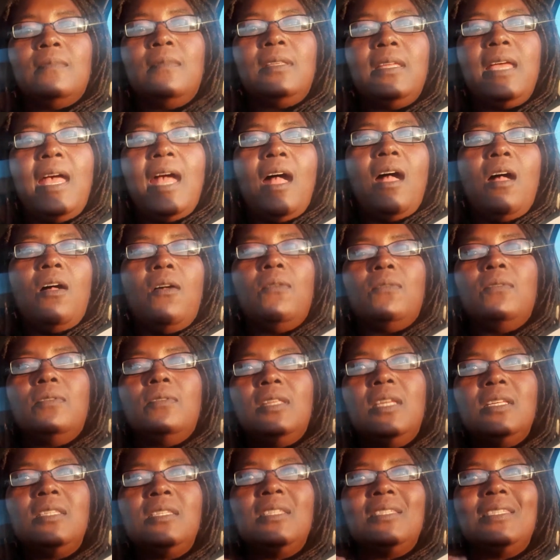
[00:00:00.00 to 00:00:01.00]
now,
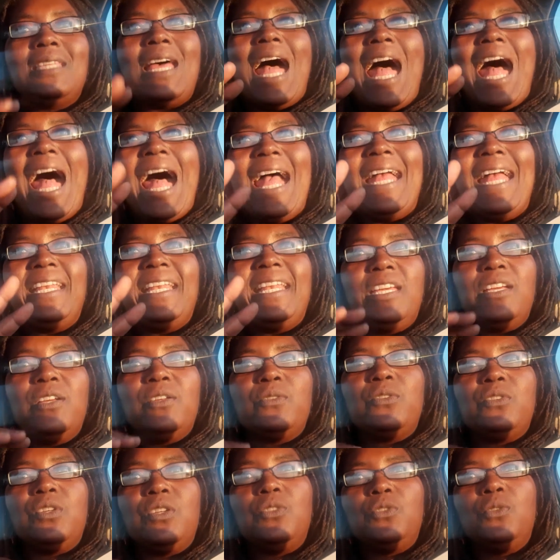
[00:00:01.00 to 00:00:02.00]
this is the ideal
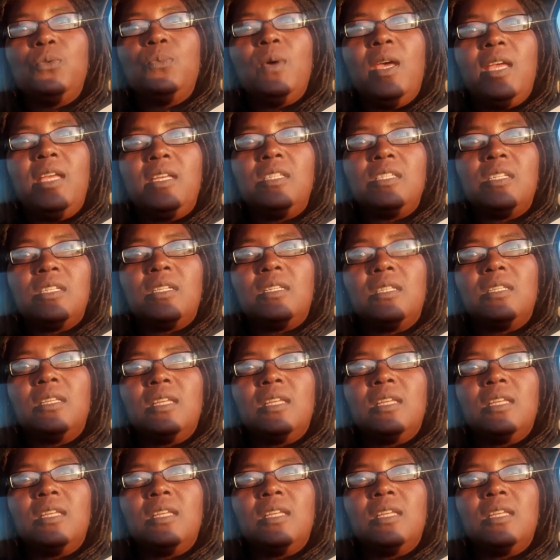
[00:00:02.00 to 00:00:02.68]
situation,